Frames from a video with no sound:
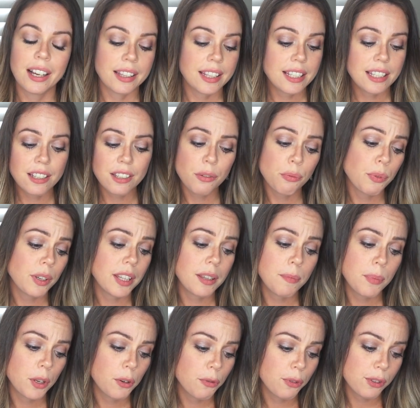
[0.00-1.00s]
This is a really
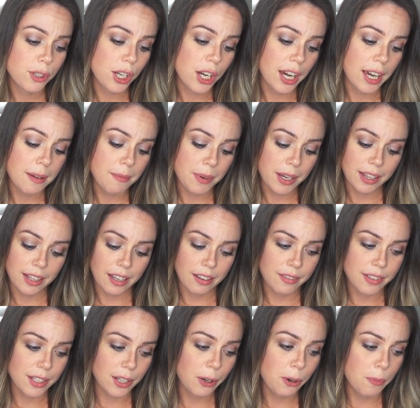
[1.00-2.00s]
beautiful time, my
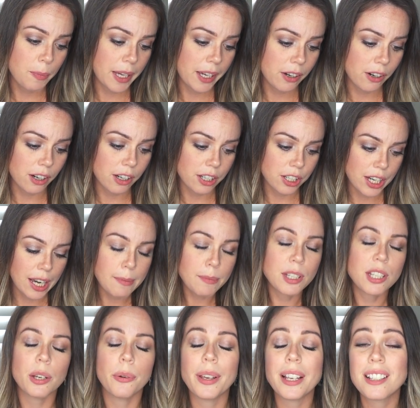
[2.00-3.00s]
loves. Oh my gosh. I'm
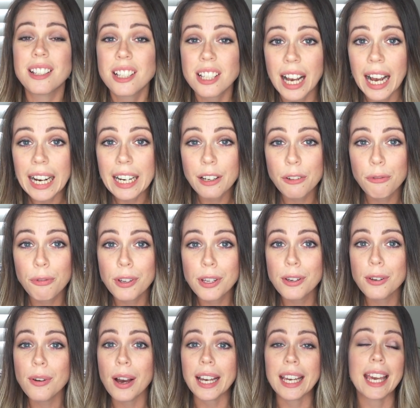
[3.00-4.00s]
so excited for
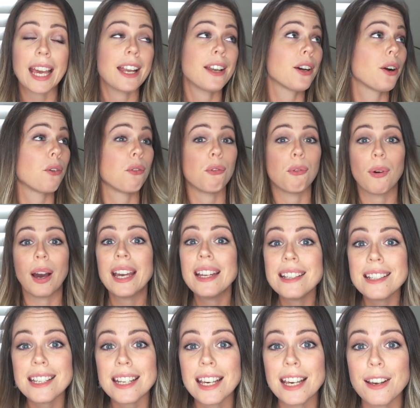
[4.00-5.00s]
you. I cannot
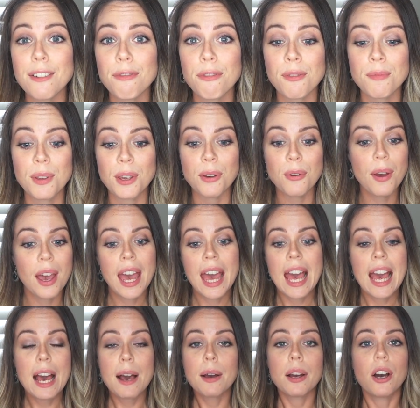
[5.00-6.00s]
wait to hear from you.
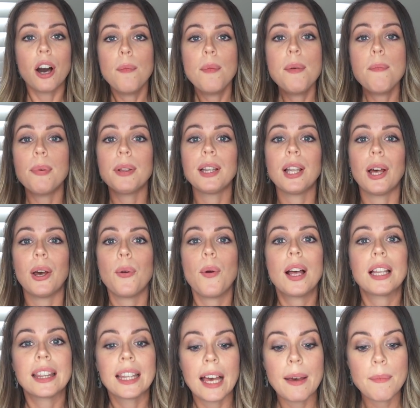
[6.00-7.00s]
Comment
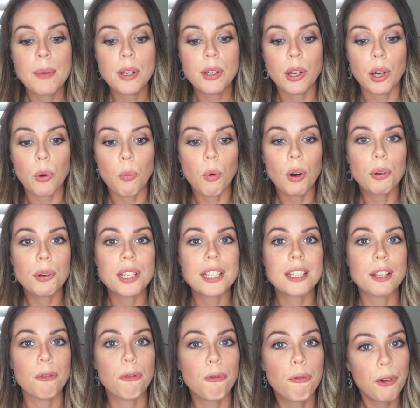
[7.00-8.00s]
below. Let me know what is
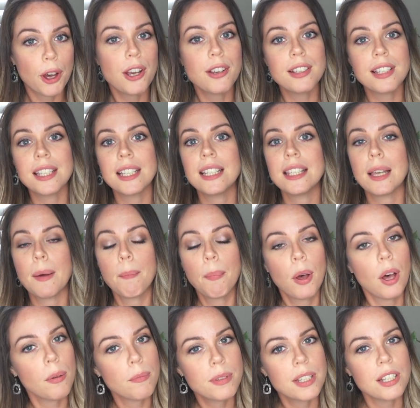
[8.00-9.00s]
the first thing that
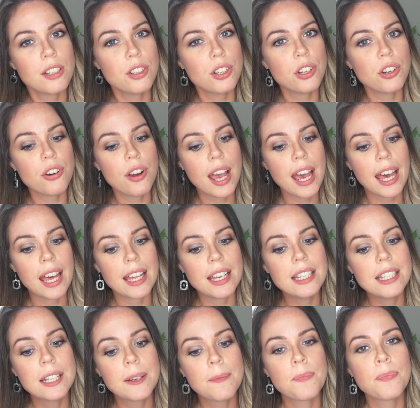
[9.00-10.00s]
popped into your
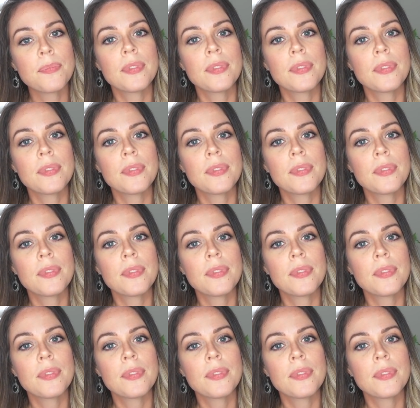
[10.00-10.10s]
head